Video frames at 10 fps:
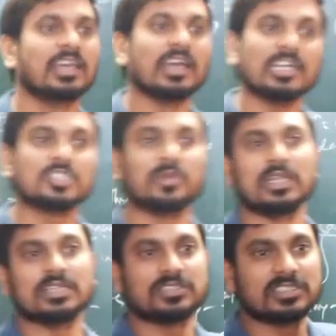as
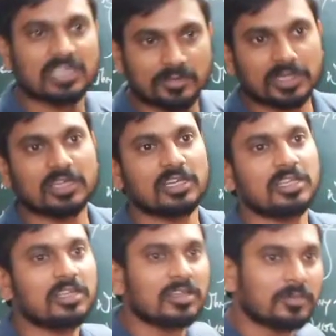well as
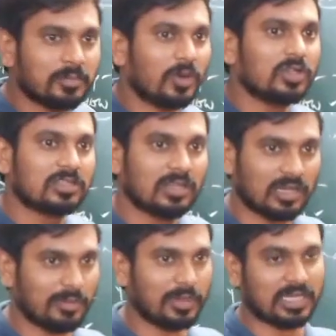chemically both
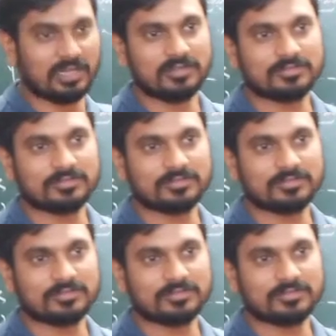labile.